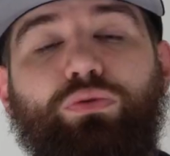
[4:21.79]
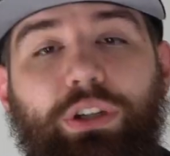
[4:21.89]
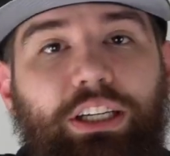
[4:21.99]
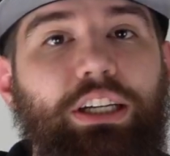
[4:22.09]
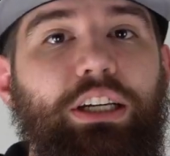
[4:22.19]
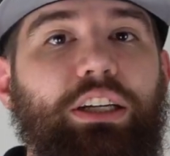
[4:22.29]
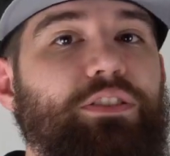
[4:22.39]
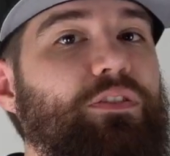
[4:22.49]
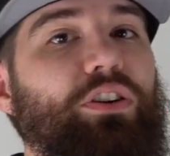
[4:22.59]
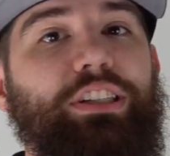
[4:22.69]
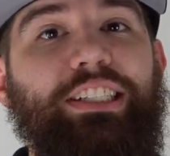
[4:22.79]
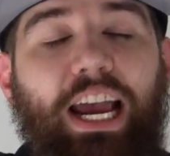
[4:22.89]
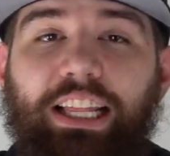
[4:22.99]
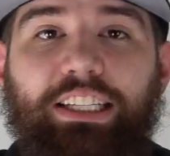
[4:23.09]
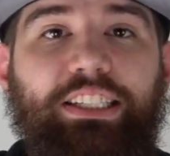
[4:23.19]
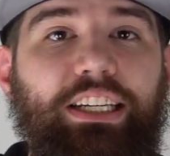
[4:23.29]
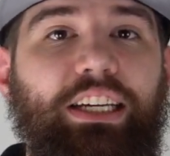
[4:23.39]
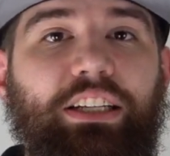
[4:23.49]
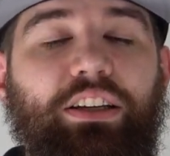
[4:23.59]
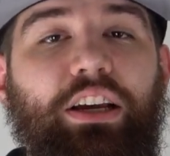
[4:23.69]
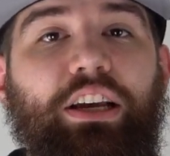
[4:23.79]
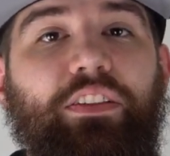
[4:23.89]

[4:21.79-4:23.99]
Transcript: ringing, as far as silencing it.